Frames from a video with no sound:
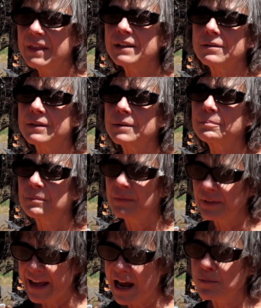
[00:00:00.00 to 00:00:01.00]
the
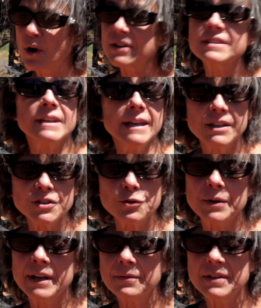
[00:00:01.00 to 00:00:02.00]
landmarks, the
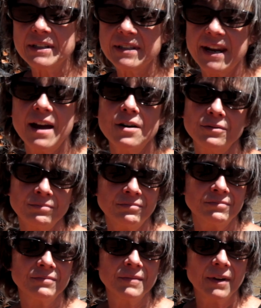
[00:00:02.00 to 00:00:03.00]
history of this town.